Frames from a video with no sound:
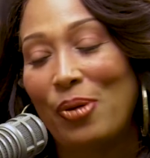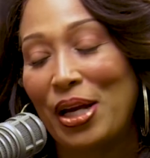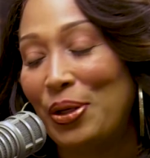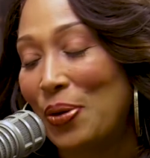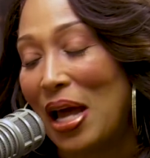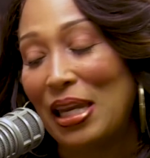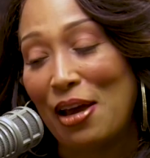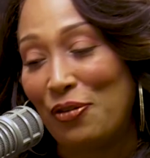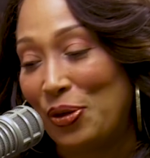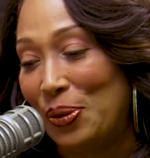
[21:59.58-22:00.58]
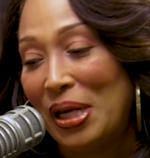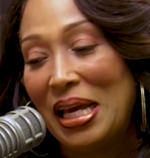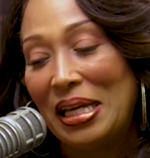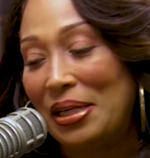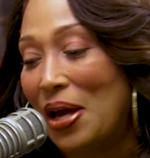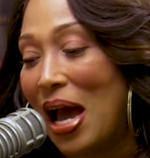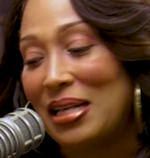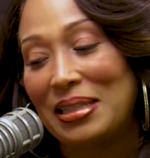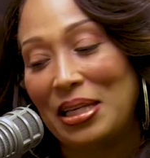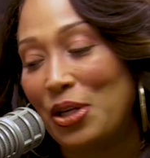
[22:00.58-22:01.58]
Ray, I love you.
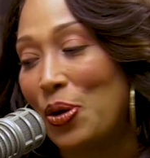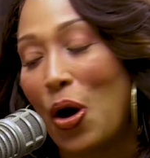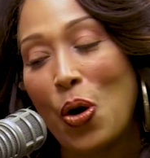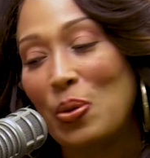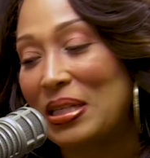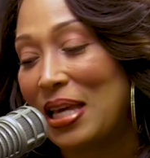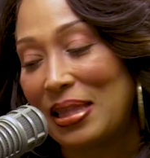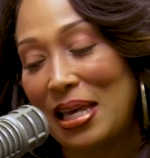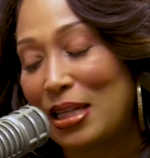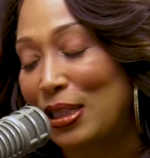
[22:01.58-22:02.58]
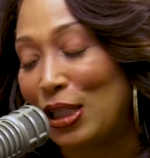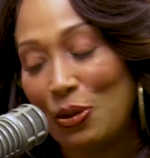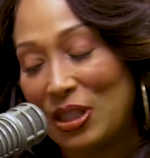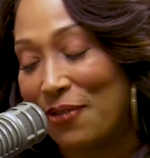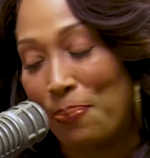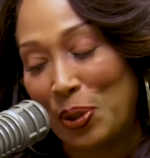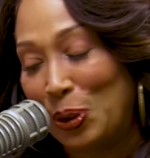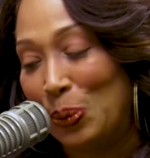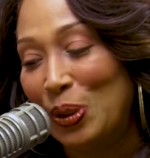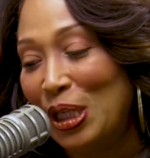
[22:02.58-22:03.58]
I said you'll always get the exclusive,
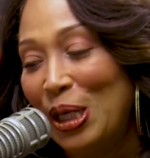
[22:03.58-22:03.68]
boo.